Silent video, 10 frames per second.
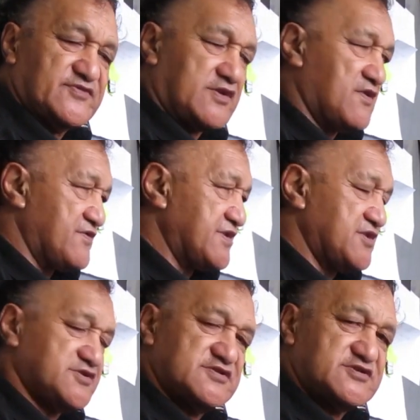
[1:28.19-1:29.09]
The
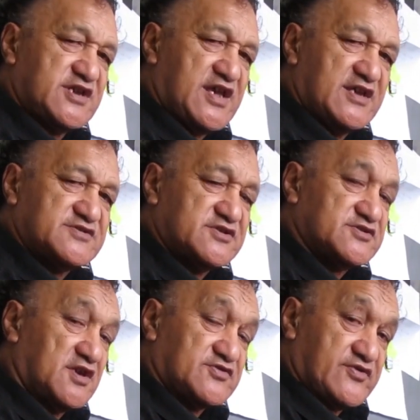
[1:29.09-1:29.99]
coronation she has
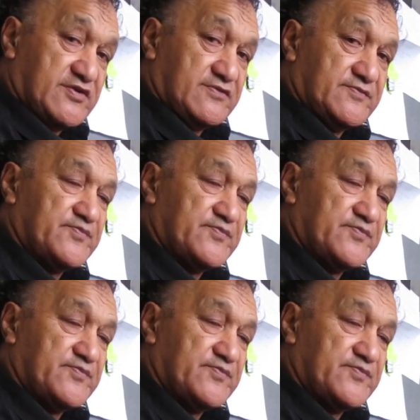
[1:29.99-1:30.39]
is not true.